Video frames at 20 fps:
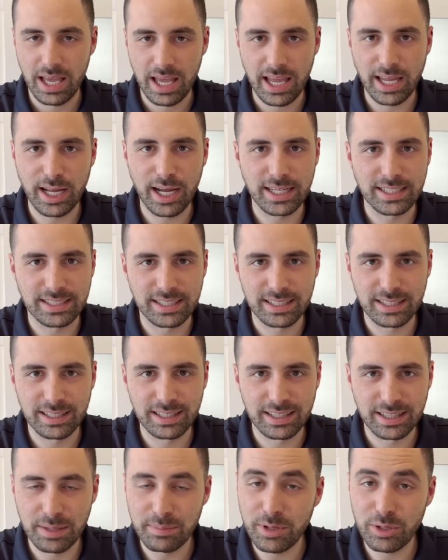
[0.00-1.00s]
Hey guys,
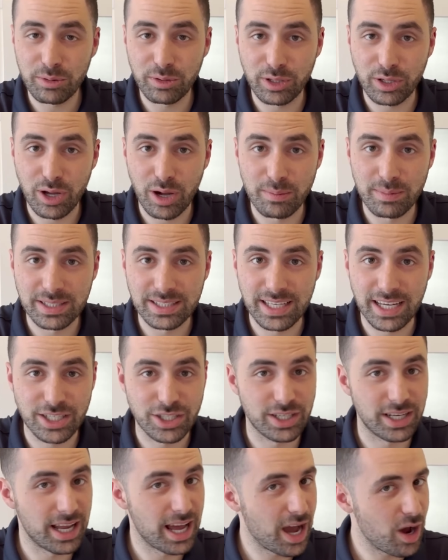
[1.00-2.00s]
let me know in the comment
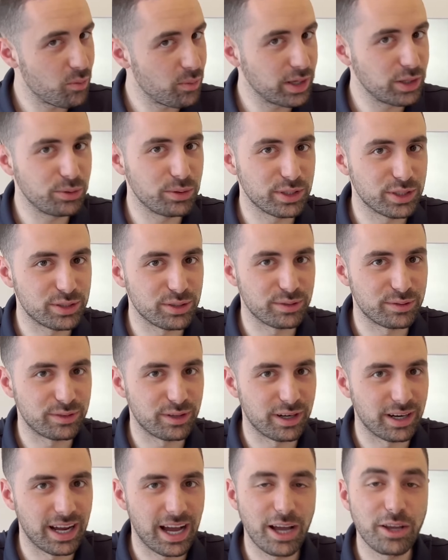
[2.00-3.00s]
section, how am I doing so
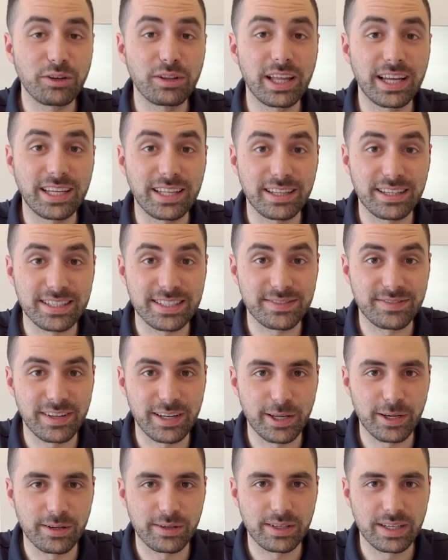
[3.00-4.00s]
far? How are you liking this
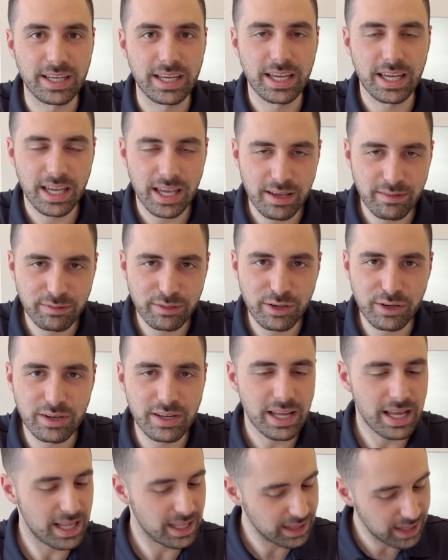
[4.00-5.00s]
video? If
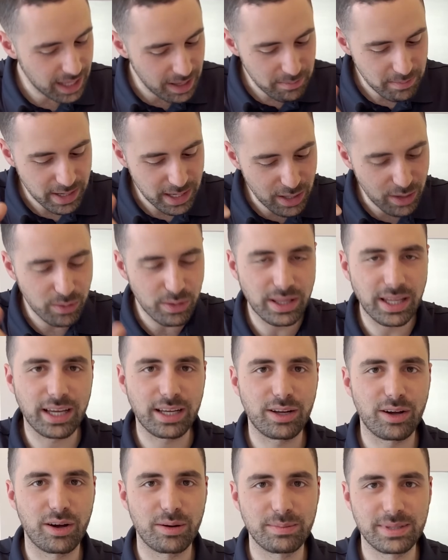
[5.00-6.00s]
good, let me know in
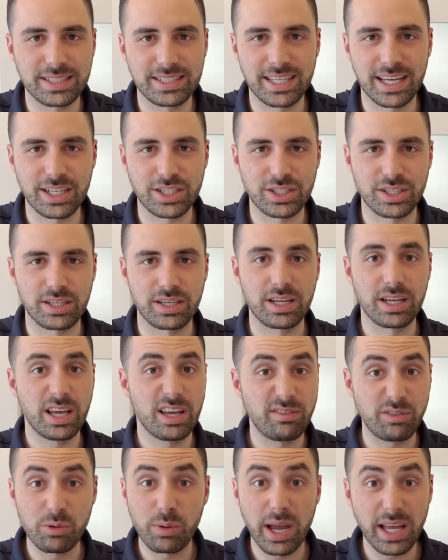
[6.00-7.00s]
that comment section.
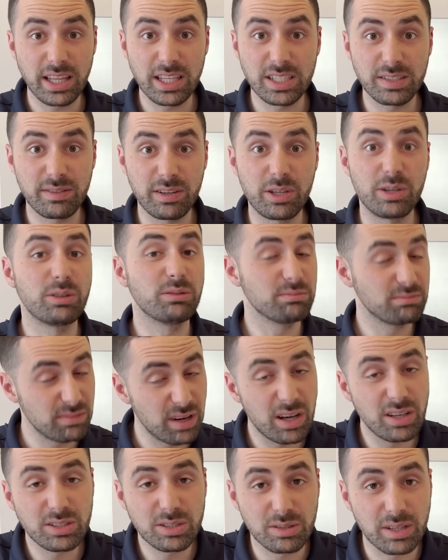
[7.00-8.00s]
If you hate this video,
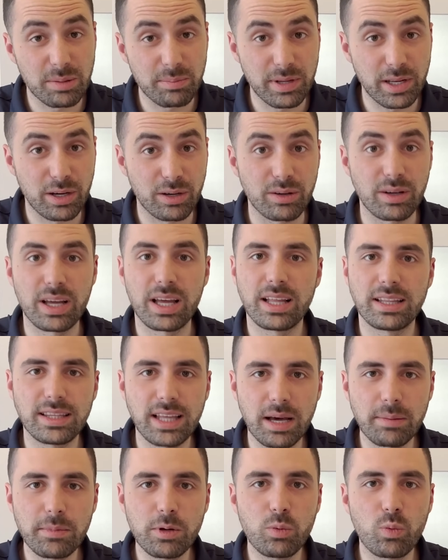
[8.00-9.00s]
also let me know.
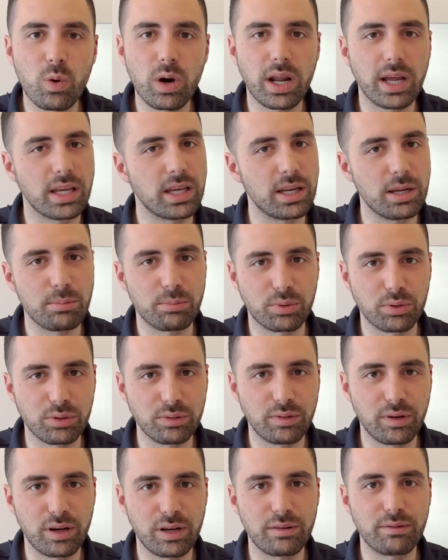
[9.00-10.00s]
Tell me what I can
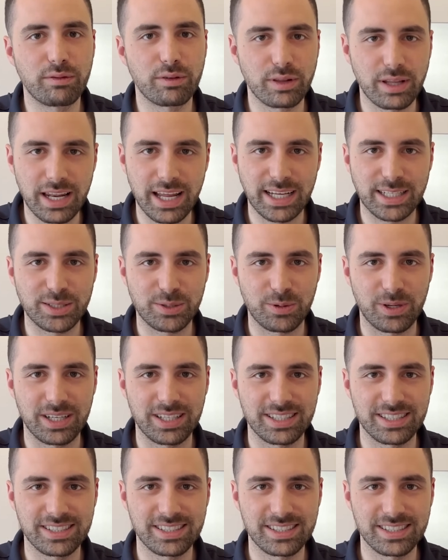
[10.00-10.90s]
improve on for the next one.